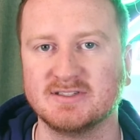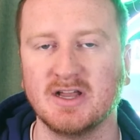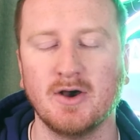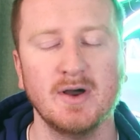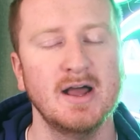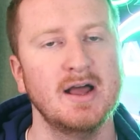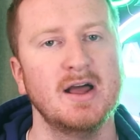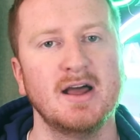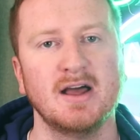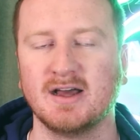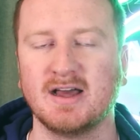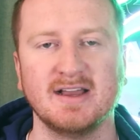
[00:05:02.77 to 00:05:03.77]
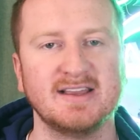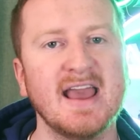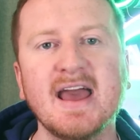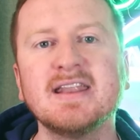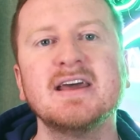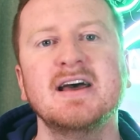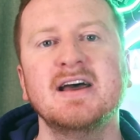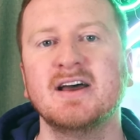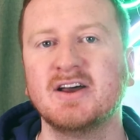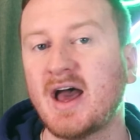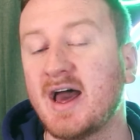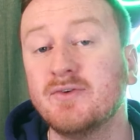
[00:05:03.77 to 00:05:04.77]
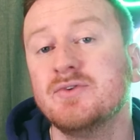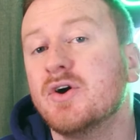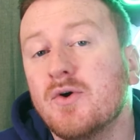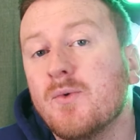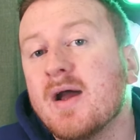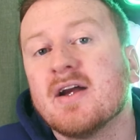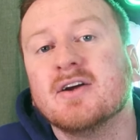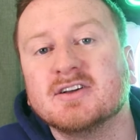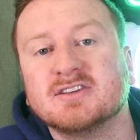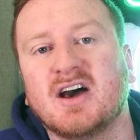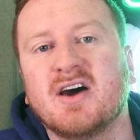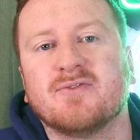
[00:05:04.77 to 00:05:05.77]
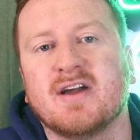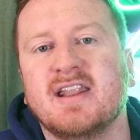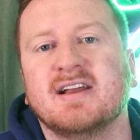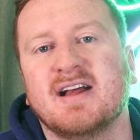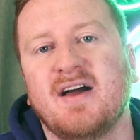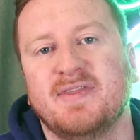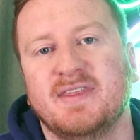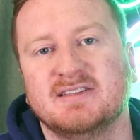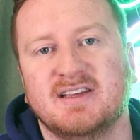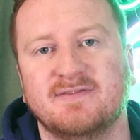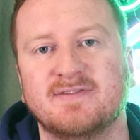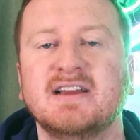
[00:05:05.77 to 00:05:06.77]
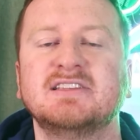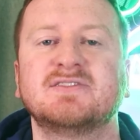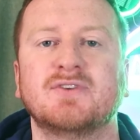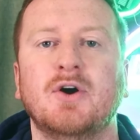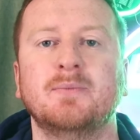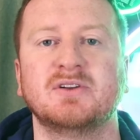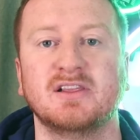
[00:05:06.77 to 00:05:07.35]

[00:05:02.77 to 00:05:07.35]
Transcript: So, again, I don't know where Haason Reddick got this advice from.